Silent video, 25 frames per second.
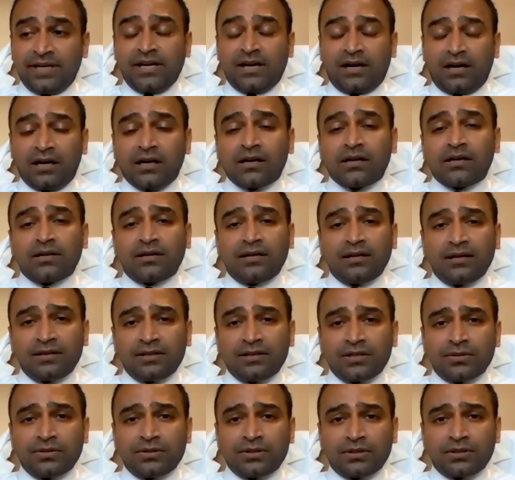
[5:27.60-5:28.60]
very hard
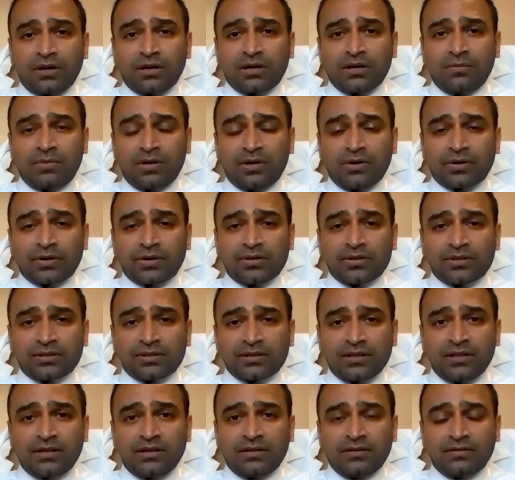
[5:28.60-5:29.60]
to talk about
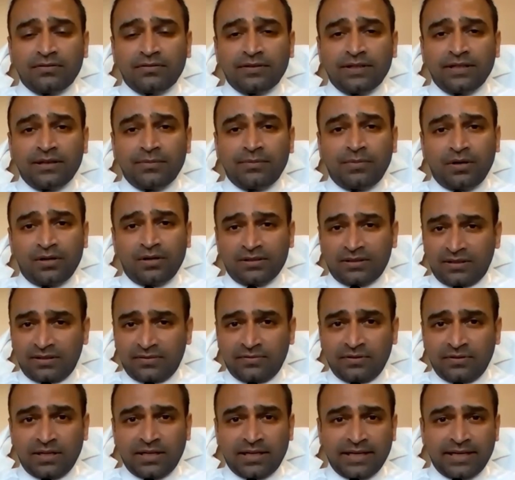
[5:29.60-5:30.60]
yourself in a
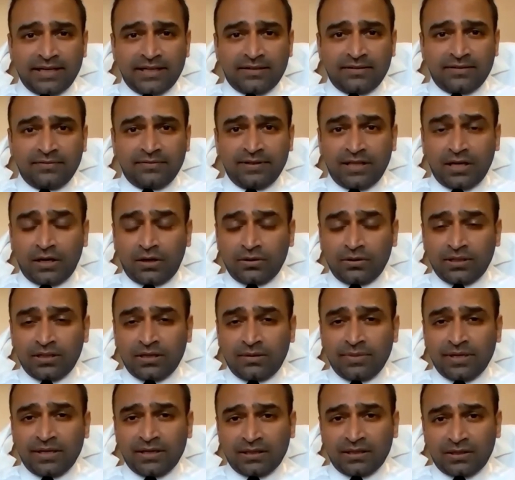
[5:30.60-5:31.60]
positive light without
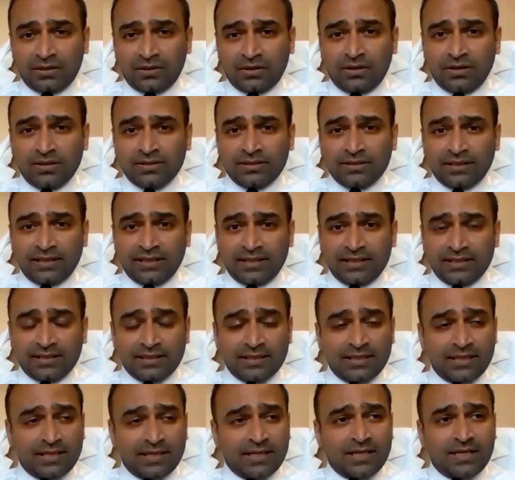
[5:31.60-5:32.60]
coming across
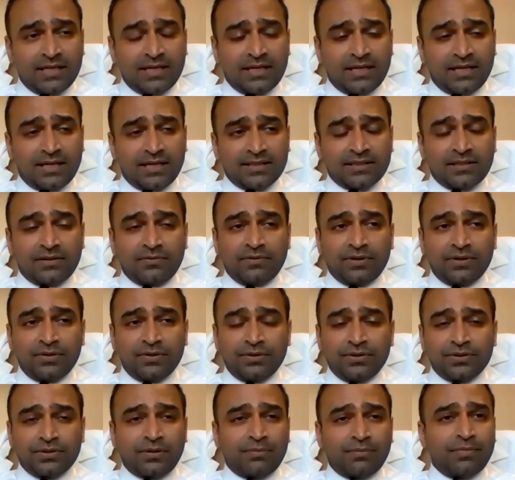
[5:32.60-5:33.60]
as someone
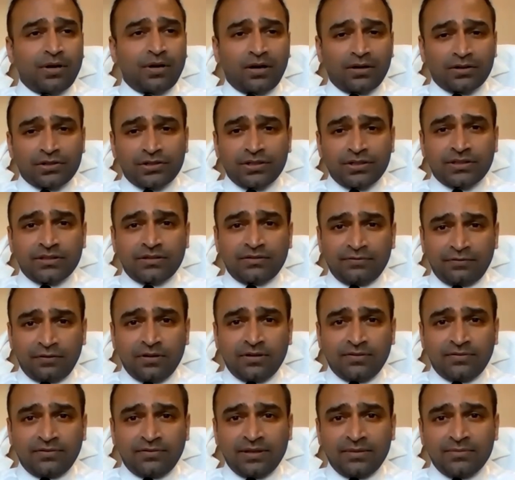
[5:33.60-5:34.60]
who's obnoxious and
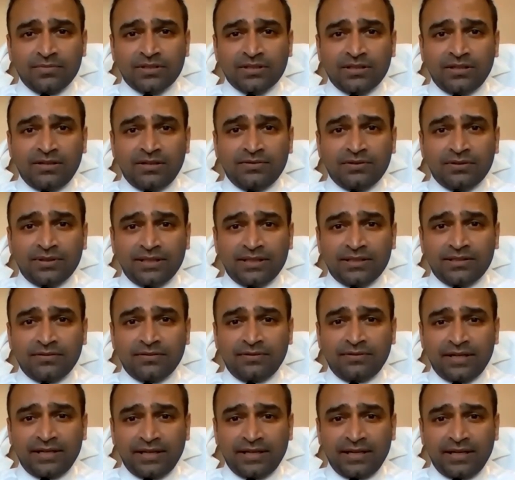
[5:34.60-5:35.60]
full of themselves. So it's
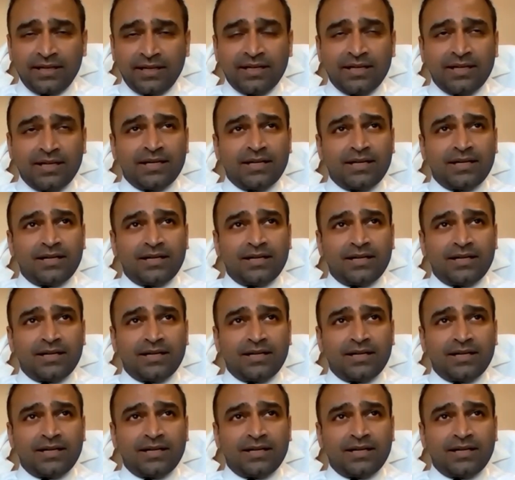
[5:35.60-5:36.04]
a very